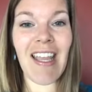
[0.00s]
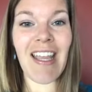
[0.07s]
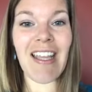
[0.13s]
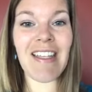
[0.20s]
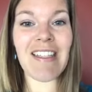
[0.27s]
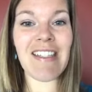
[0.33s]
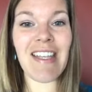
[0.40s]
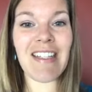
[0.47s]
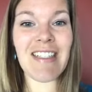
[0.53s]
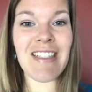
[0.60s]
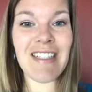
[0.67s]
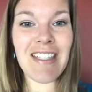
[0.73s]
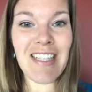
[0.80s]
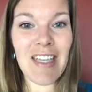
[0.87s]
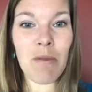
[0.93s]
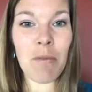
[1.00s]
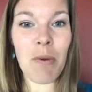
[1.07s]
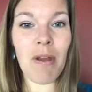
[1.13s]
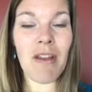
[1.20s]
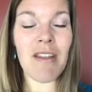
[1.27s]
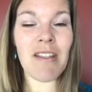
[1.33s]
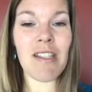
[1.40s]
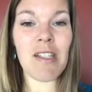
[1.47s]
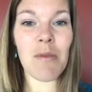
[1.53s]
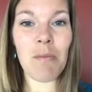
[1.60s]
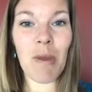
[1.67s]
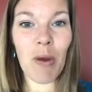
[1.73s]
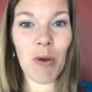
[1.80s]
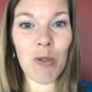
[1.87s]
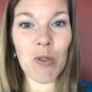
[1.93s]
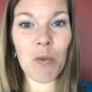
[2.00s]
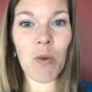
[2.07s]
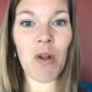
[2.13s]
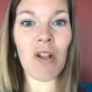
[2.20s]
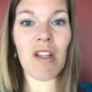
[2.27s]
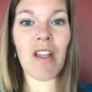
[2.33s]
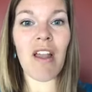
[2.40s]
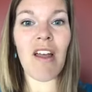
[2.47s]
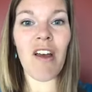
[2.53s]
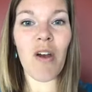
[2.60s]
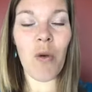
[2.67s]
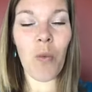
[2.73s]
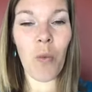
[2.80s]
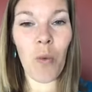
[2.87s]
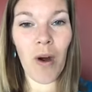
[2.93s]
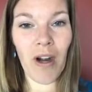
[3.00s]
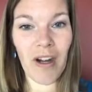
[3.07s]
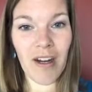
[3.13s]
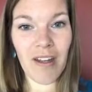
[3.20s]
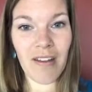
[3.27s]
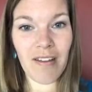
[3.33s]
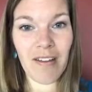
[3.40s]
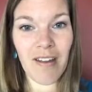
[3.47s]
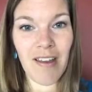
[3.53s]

is deep spiritual work